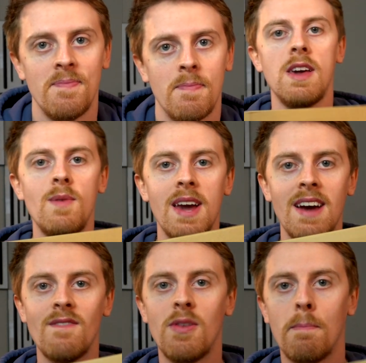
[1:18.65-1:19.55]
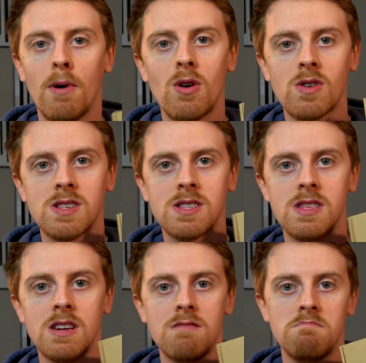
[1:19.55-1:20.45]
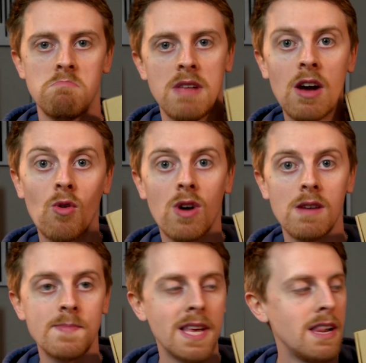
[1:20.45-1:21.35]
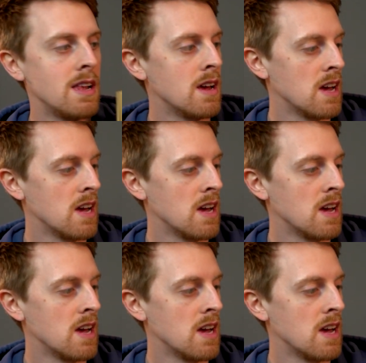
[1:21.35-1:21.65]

Here we have the box that it all comes in.